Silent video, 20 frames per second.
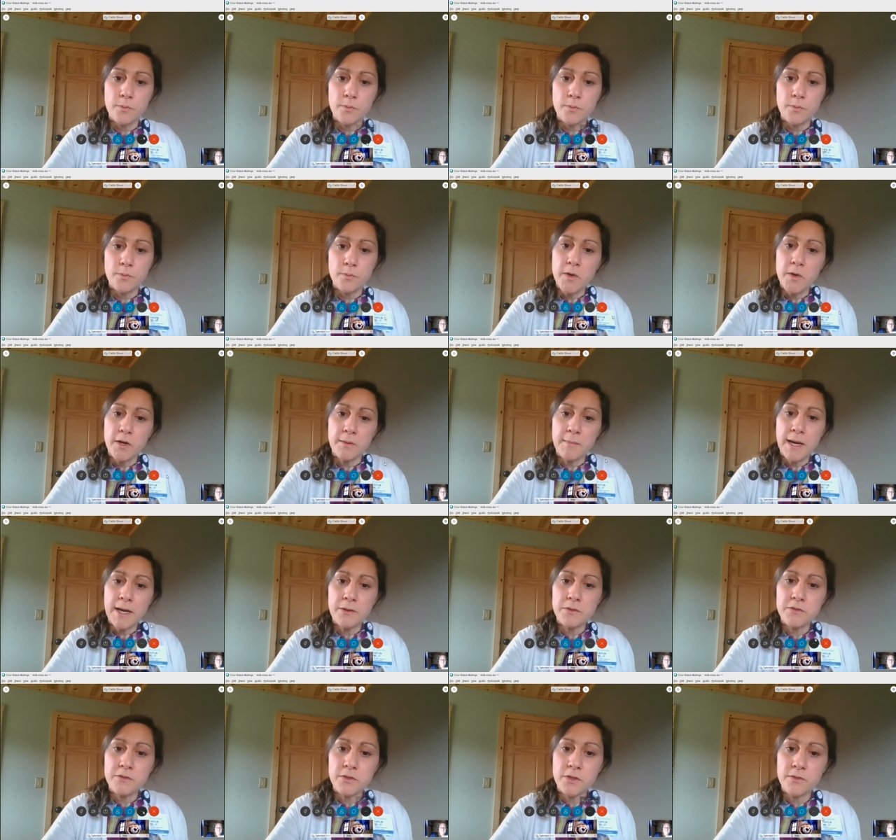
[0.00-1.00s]
float your
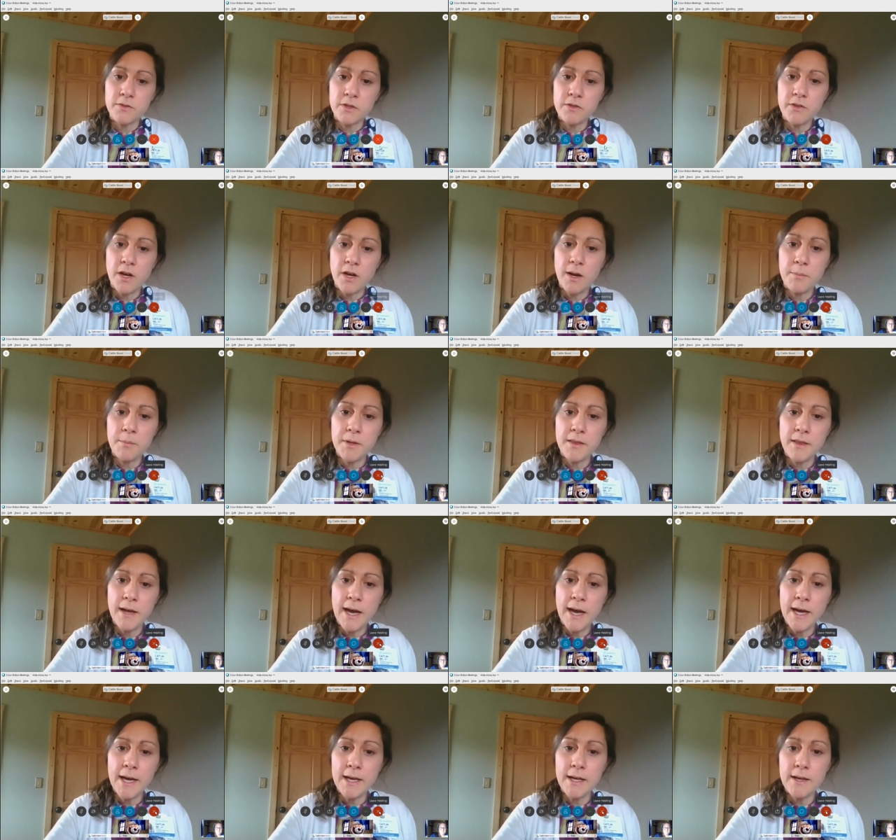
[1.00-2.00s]
mouse over top of
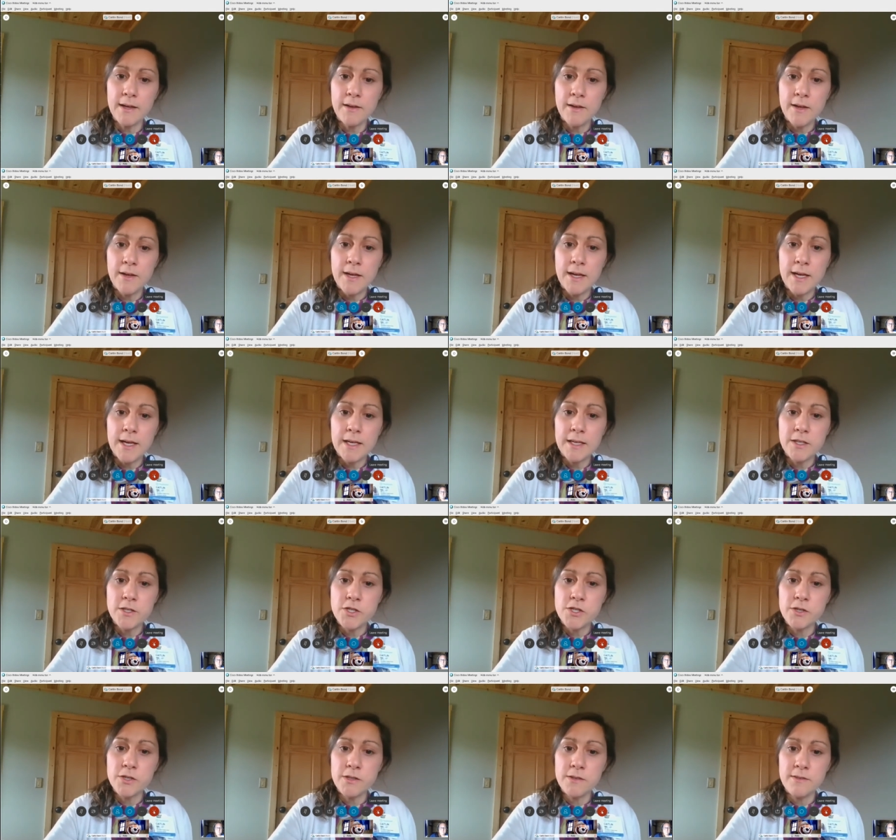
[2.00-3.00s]
that, it
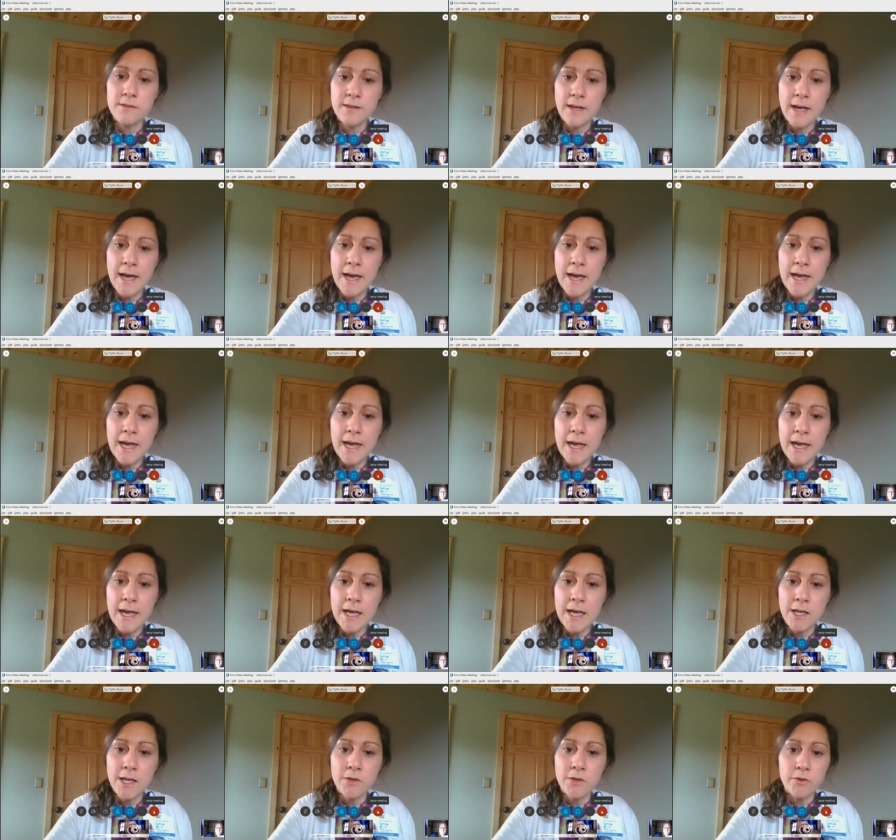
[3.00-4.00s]
should say
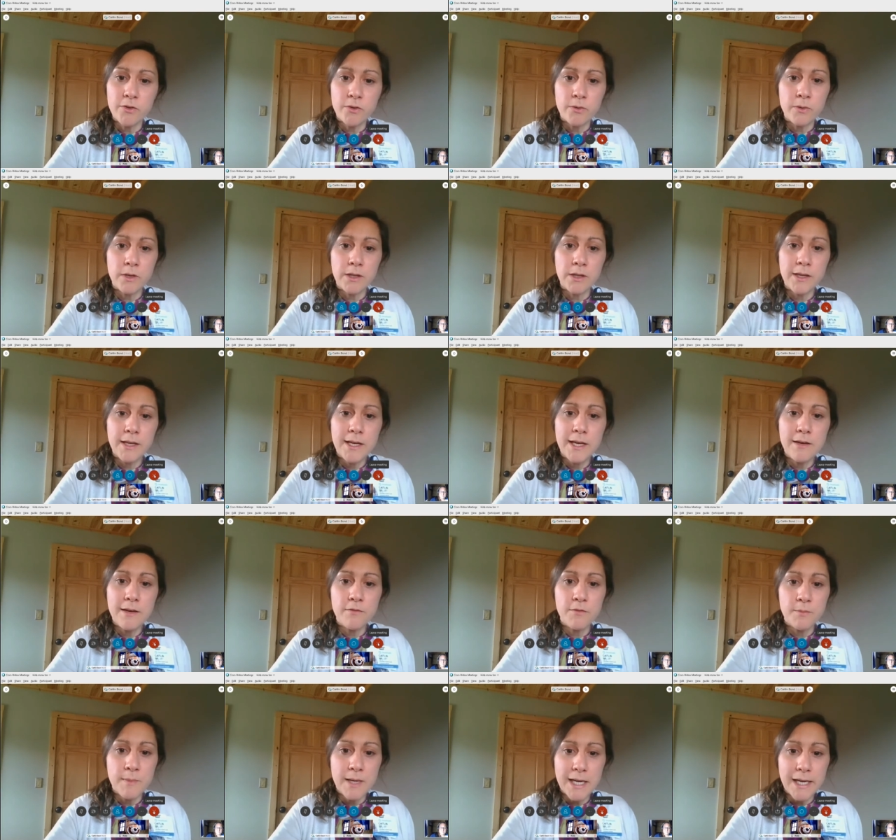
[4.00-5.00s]
end or
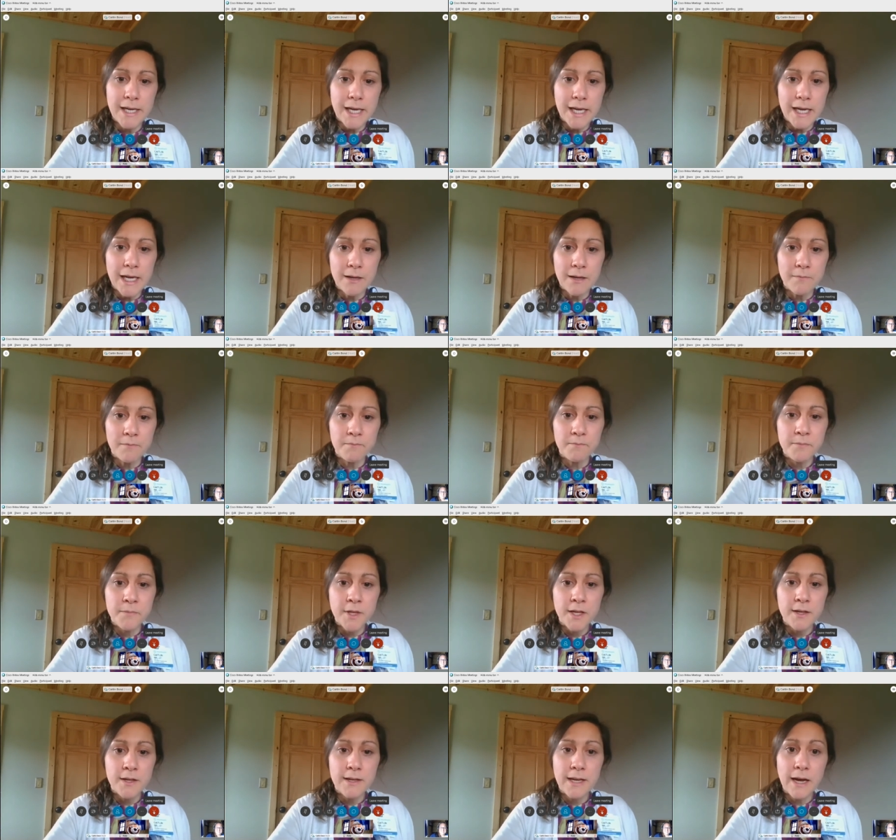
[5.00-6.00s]
leave meeting.
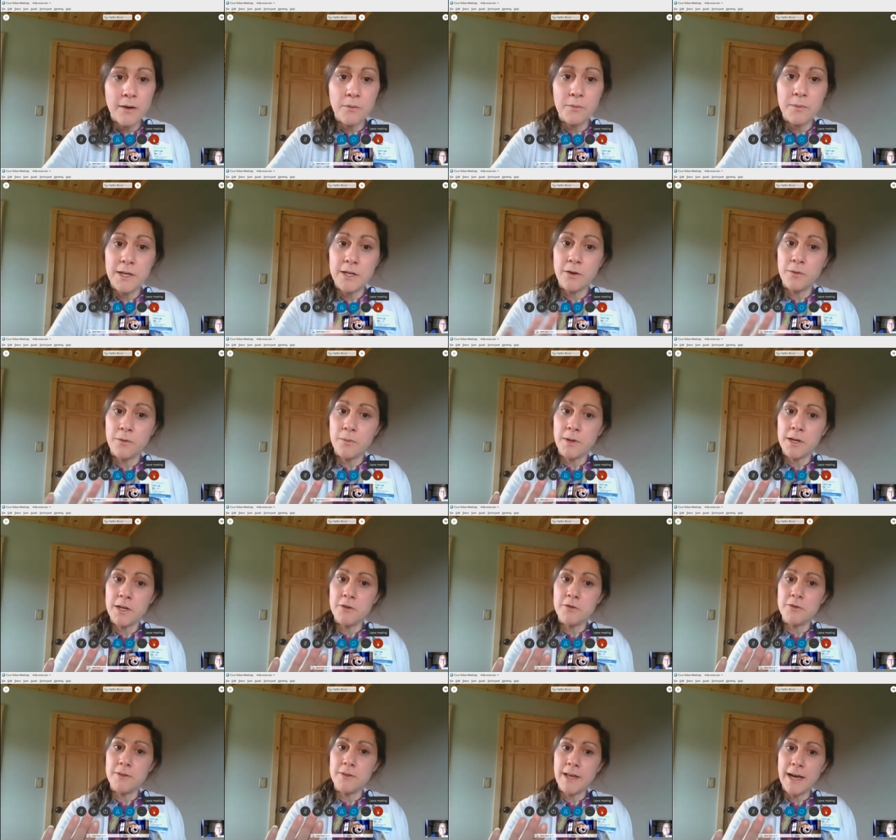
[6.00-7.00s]
Now, we don't want
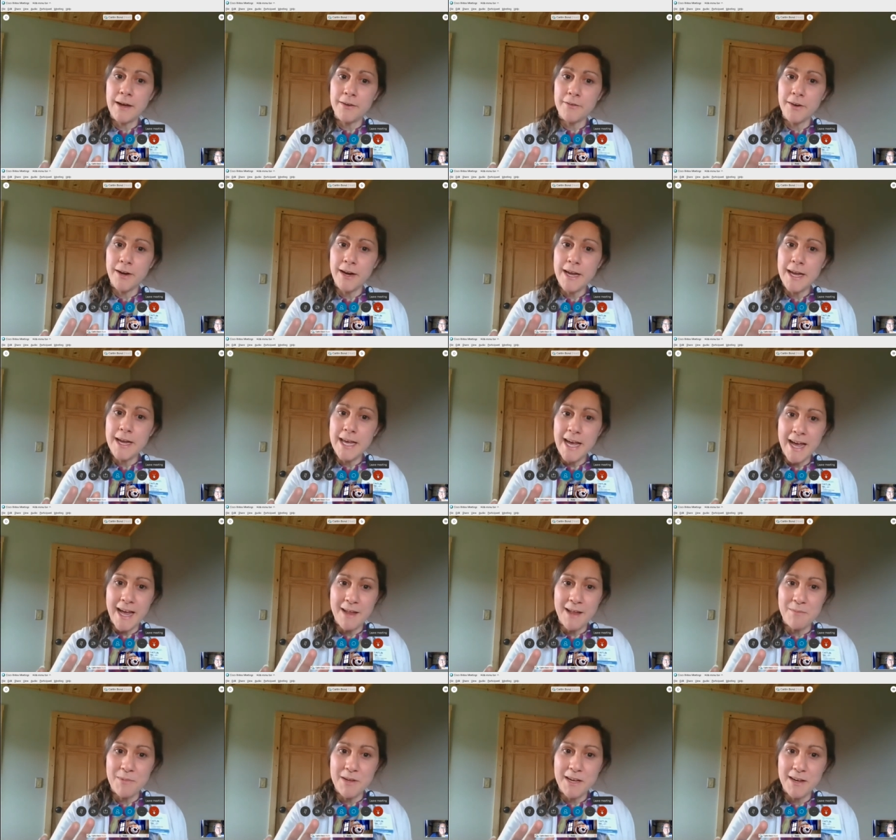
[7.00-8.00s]
to do that right
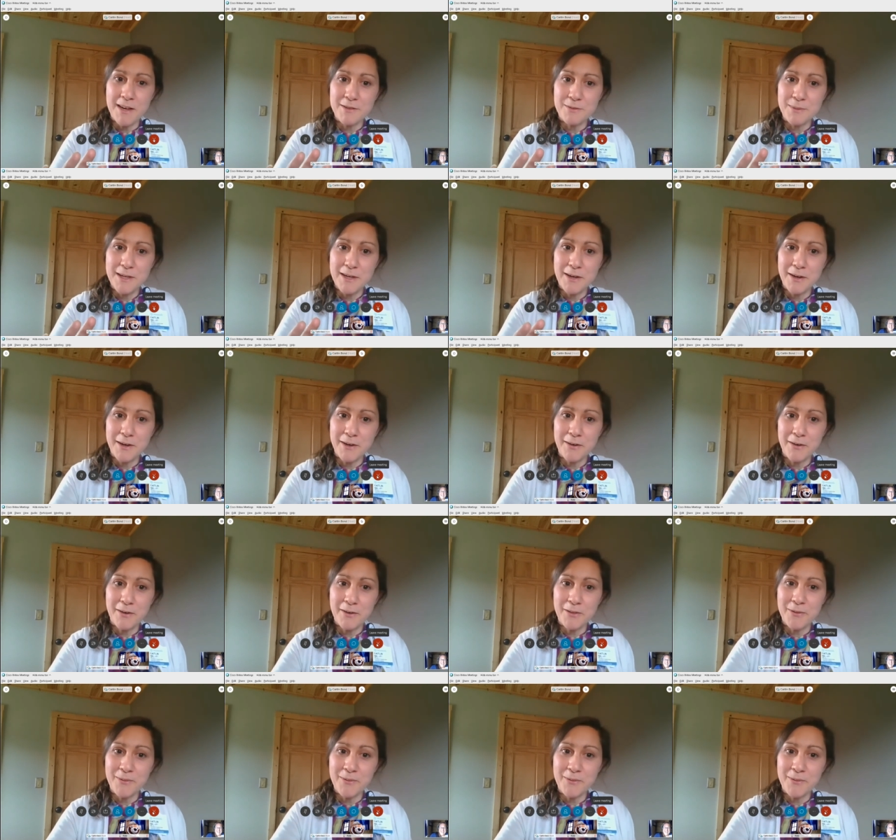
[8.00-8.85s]
yet because we aren't